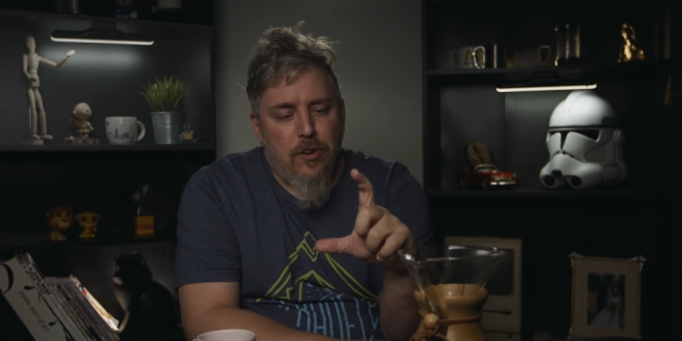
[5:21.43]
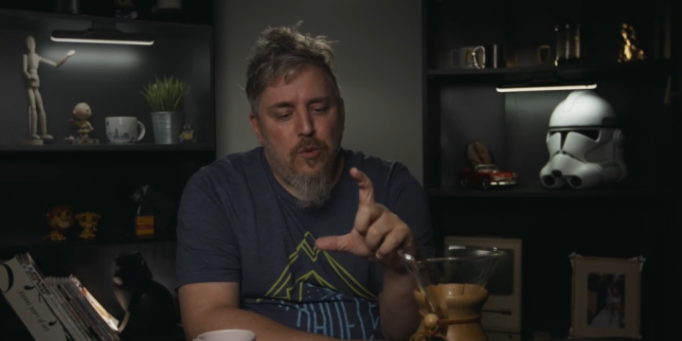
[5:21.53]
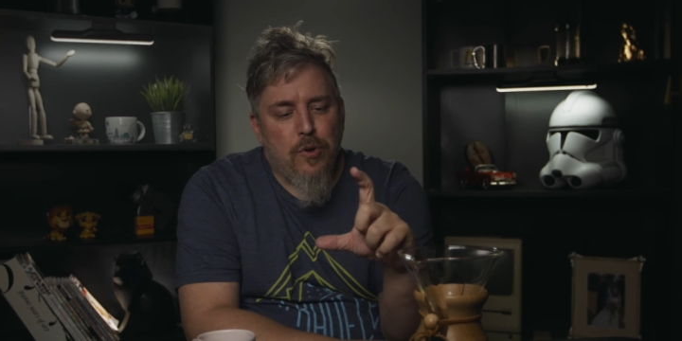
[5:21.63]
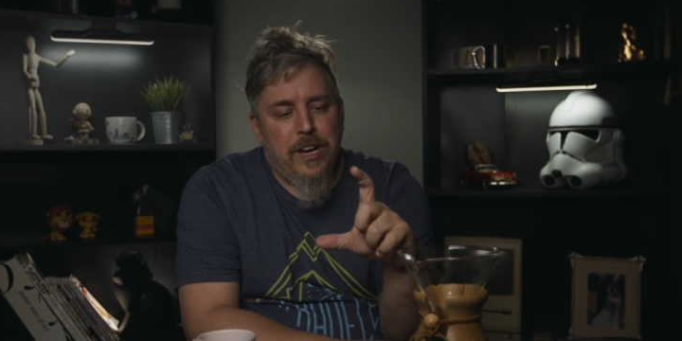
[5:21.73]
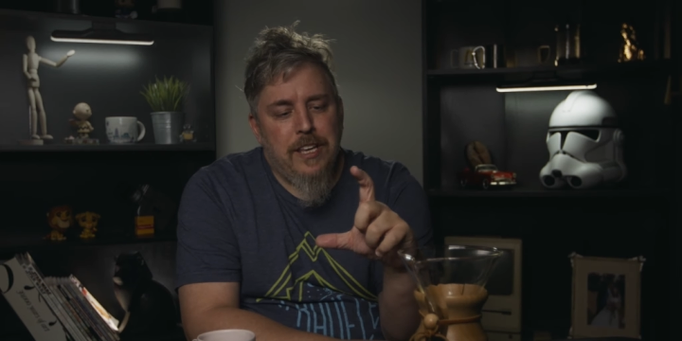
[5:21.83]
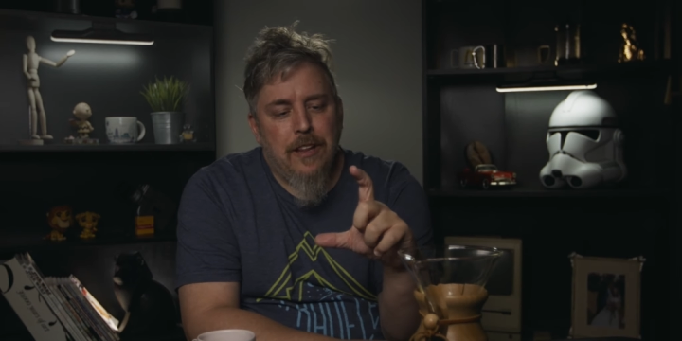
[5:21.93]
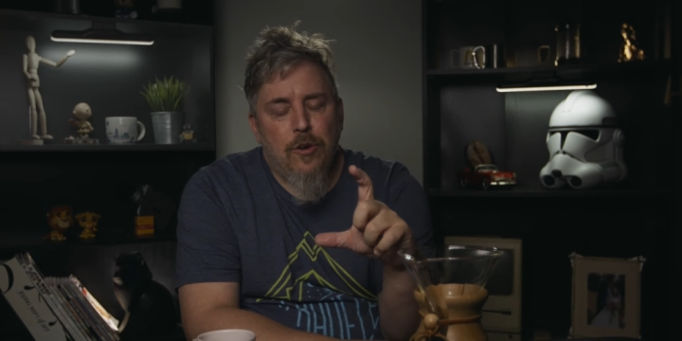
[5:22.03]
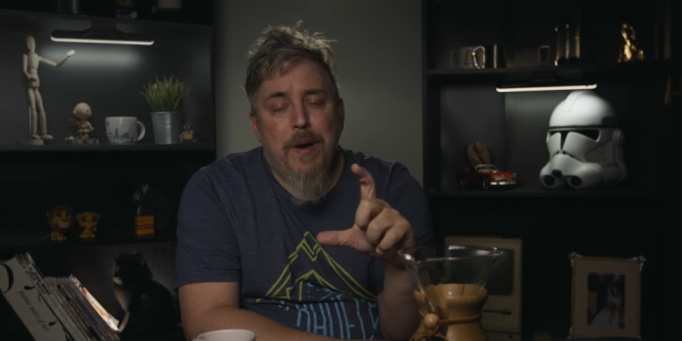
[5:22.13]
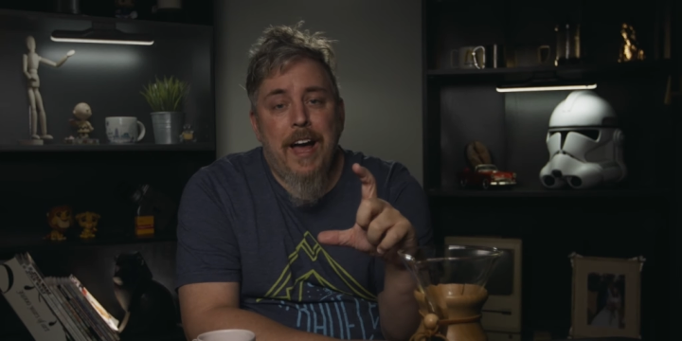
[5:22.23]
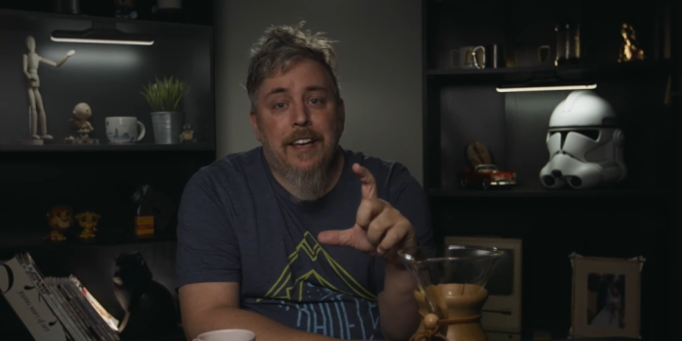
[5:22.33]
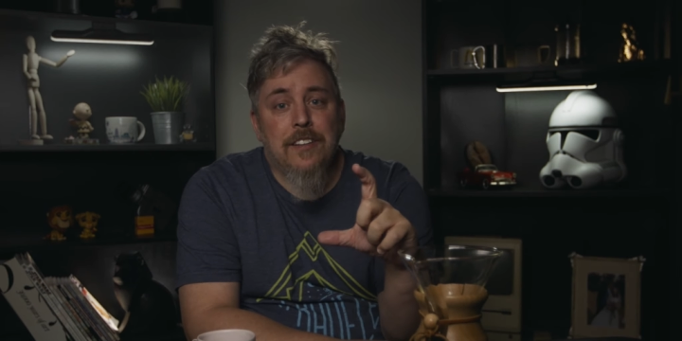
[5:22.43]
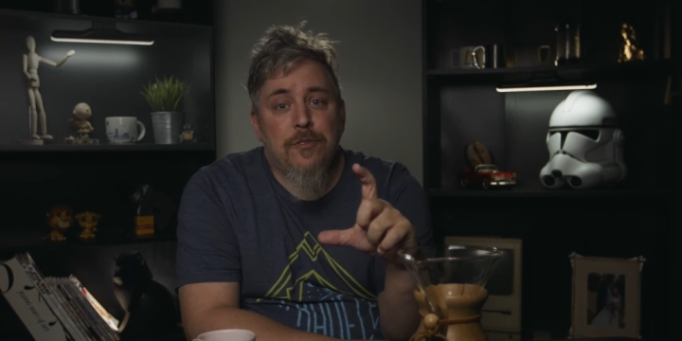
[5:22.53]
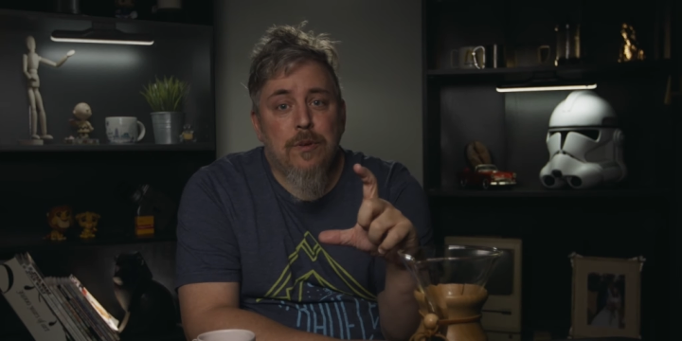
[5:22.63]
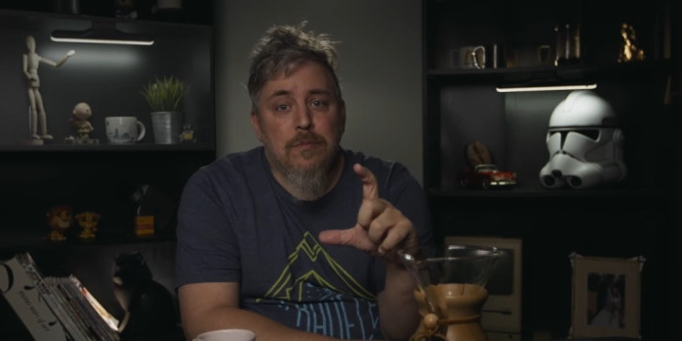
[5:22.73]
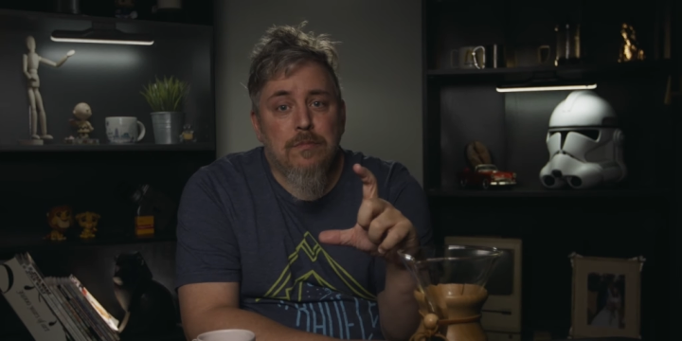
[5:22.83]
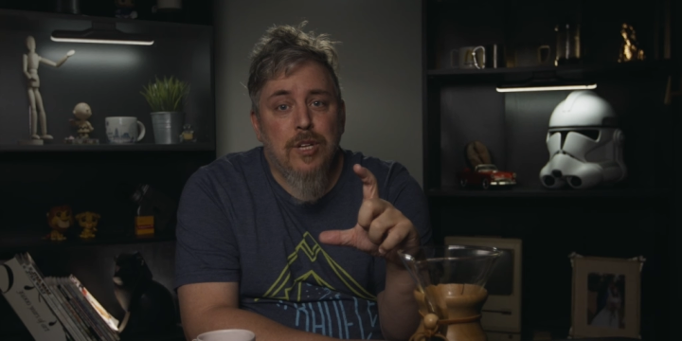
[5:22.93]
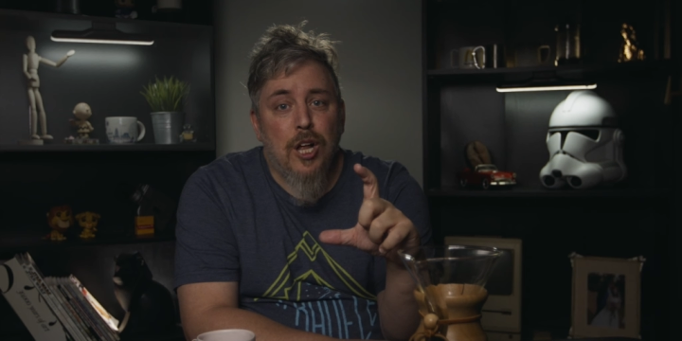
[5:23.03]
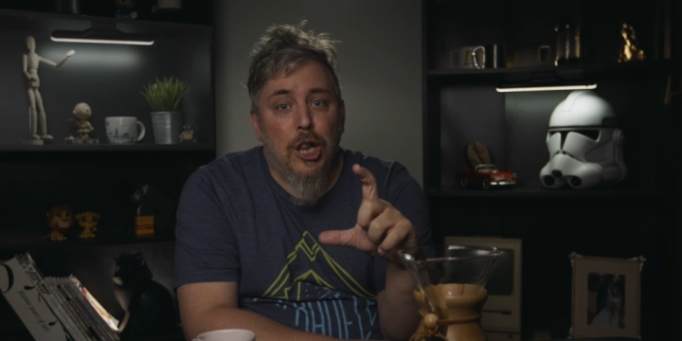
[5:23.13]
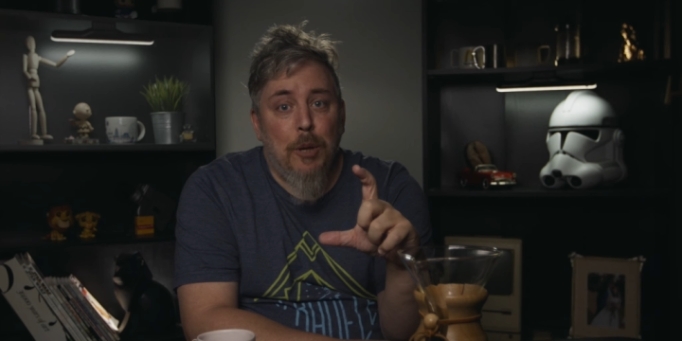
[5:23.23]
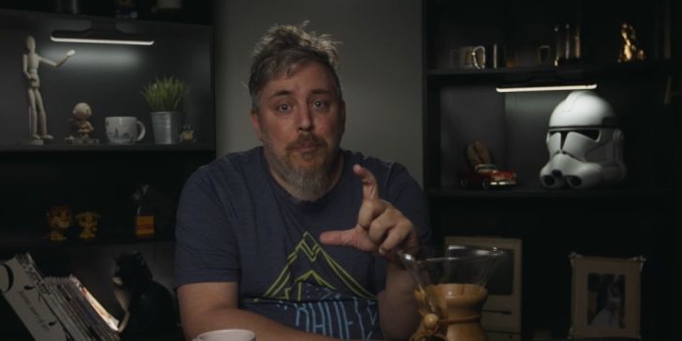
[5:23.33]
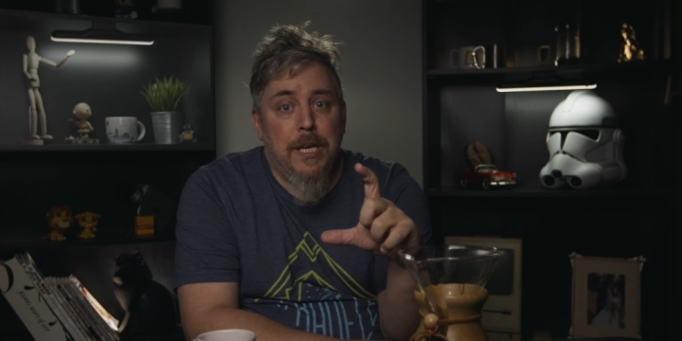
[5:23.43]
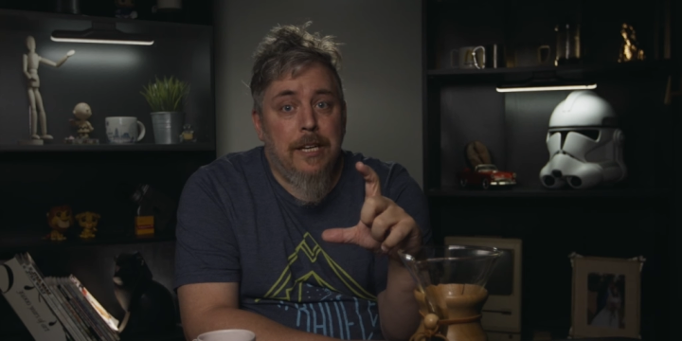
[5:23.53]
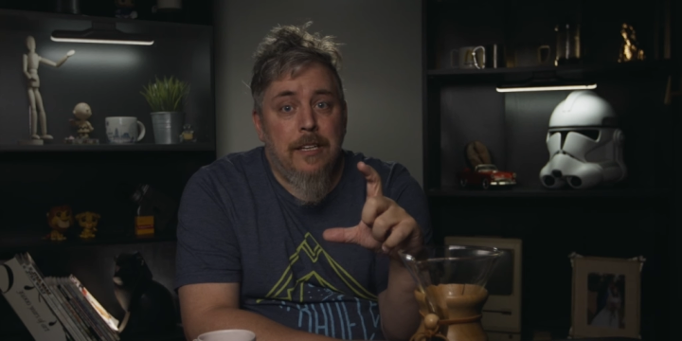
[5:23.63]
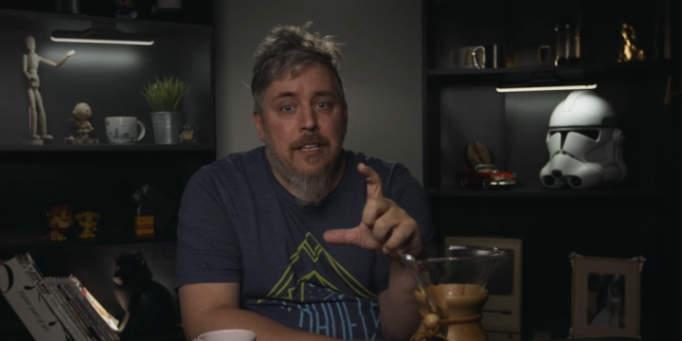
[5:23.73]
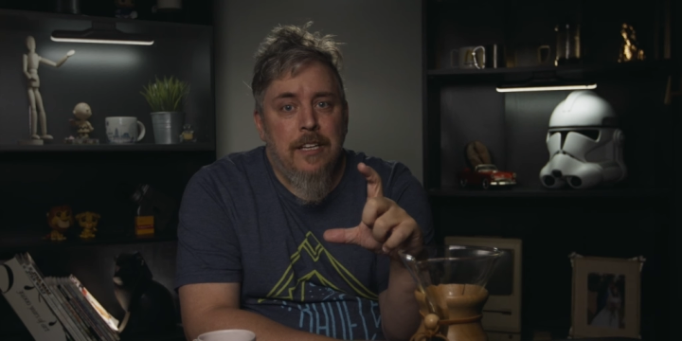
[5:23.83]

bright yellow packets from Colombia.